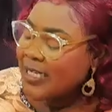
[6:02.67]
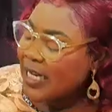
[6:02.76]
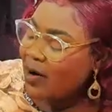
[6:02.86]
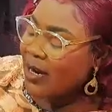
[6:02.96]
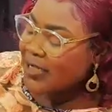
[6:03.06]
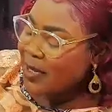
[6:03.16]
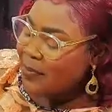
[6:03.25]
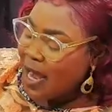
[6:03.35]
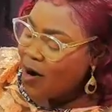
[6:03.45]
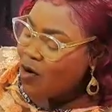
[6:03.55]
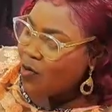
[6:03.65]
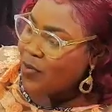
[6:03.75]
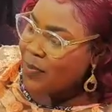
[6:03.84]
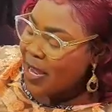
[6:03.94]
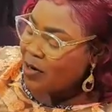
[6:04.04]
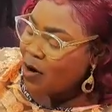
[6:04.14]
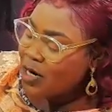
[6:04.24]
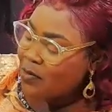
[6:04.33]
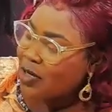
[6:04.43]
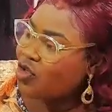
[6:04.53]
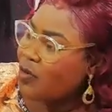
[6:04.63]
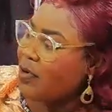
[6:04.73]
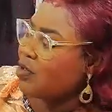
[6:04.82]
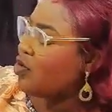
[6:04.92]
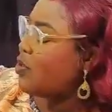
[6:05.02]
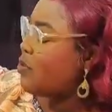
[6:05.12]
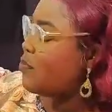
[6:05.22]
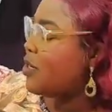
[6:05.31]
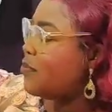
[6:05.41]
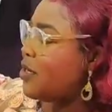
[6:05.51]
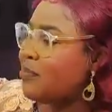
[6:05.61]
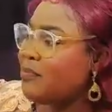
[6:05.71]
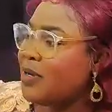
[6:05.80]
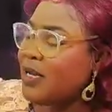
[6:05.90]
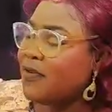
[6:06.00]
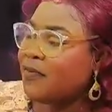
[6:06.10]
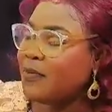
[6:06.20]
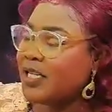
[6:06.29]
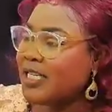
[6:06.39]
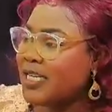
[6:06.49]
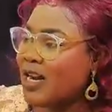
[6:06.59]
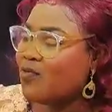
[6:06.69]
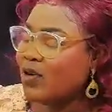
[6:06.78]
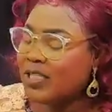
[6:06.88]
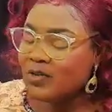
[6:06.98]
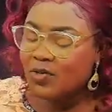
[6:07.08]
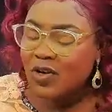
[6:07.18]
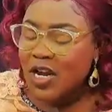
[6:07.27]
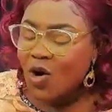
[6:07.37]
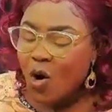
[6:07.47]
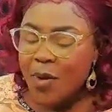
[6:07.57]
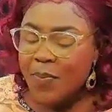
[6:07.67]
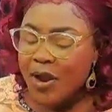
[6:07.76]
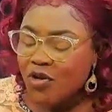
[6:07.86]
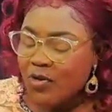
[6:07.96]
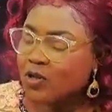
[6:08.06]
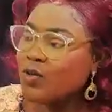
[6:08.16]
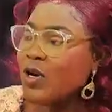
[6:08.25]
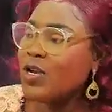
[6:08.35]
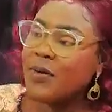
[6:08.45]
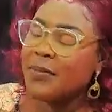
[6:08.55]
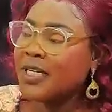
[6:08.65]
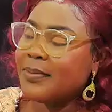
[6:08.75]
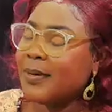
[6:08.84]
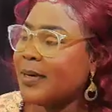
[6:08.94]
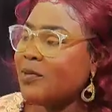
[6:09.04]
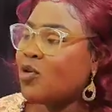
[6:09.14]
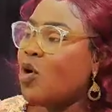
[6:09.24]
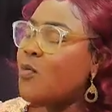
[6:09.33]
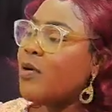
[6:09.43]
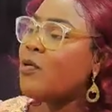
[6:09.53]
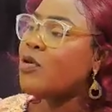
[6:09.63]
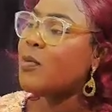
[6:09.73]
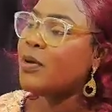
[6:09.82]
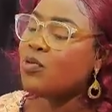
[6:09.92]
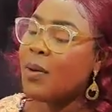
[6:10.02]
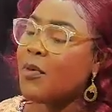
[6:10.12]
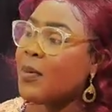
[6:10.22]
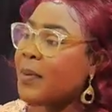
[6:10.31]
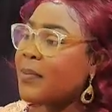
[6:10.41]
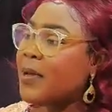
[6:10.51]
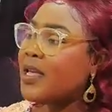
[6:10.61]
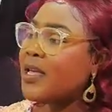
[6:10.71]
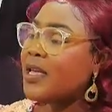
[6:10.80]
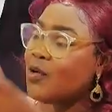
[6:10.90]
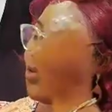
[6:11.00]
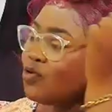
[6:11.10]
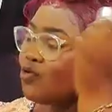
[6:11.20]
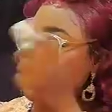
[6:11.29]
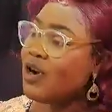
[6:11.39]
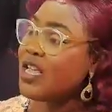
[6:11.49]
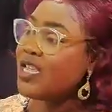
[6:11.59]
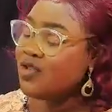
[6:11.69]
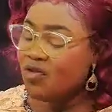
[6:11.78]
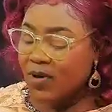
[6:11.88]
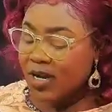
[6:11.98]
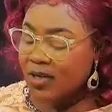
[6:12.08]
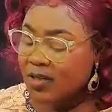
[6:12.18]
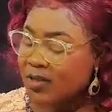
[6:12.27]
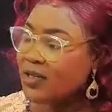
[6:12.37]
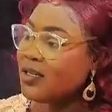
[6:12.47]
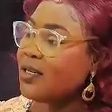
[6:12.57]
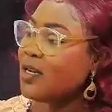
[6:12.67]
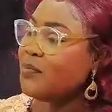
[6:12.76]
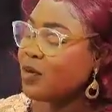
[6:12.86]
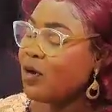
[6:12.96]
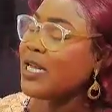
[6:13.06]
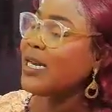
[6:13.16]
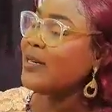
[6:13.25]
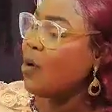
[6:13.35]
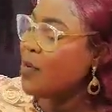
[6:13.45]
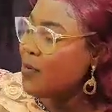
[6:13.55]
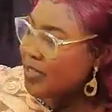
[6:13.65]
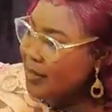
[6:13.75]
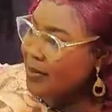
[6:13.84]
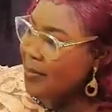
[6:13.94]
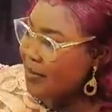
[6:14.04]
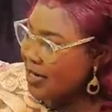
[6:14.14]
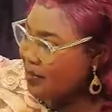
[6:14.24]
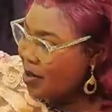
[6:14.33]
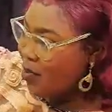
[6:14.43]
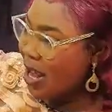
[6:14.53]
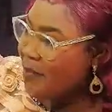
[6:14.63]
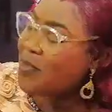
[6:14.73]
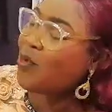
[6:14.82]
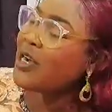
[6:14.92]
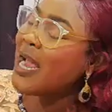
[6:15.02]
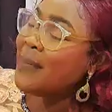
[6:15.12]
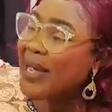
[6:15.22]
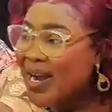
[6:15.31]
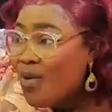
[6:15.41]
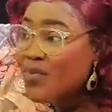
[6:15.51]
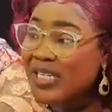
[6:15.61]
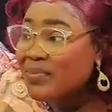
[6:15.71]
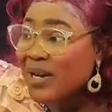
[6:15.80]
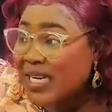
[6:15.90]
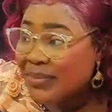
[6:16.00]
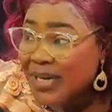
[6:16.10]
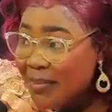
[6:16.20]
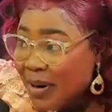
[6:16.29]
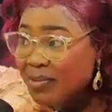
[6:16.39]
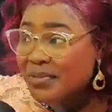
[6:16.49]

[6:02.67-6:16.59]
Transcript: sa na o ka se bia oh me bai on wa tro me wa tro me me me information nyina gu anti no oh me pedro went to the ko yima me sharp sharp na me ko obekwa ko yo beton am pepepe wudu ko do anya adwuma because I don't know what me me sem na me me de mawa me woni a me ka o me three months na me de amawo